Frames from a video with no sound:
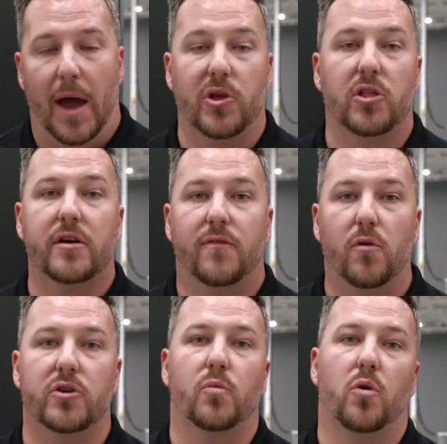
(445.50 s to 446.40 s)
and we look
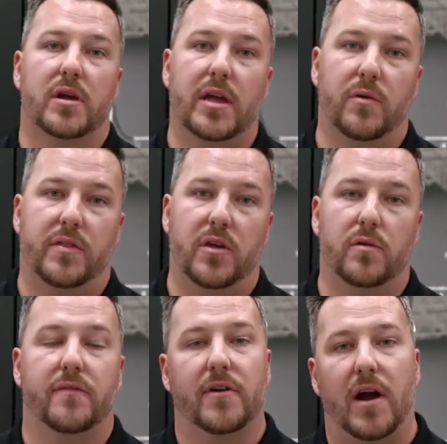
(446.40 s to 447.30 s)
forward to working with
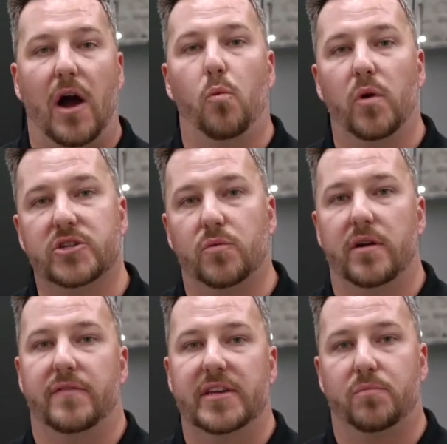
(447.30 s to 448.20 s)
you to figure out which
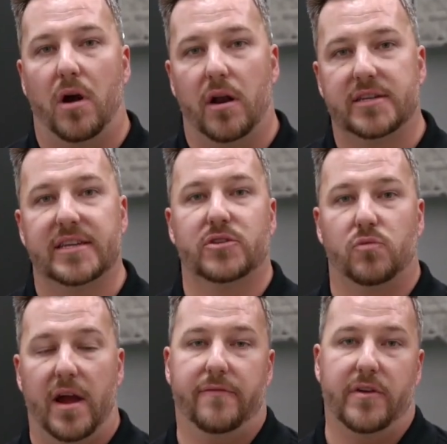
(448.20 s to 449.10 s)
one of these products is
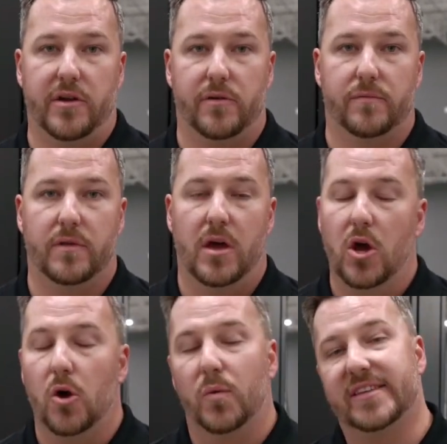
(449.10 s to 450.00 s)
right for you.
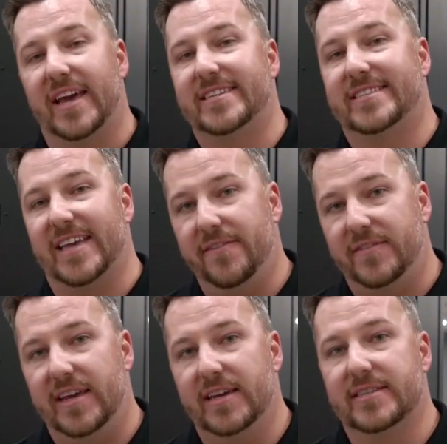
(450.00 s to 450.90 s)
We take
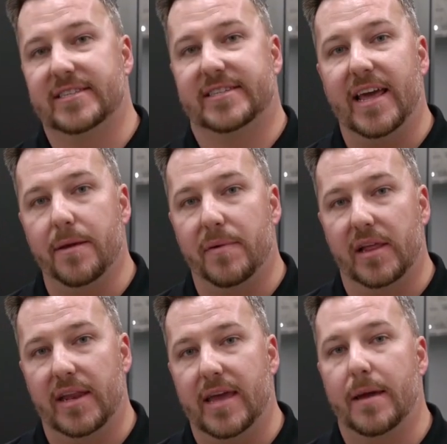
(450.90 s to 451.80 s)
safety,
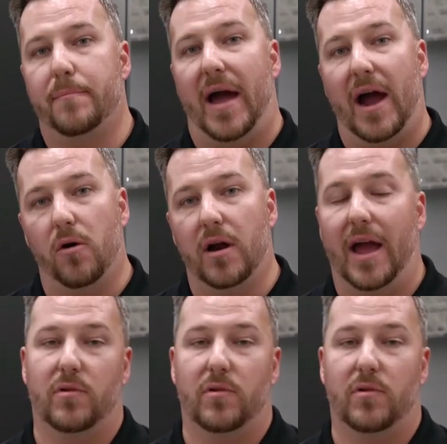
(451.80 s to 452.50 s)
sustainability, power,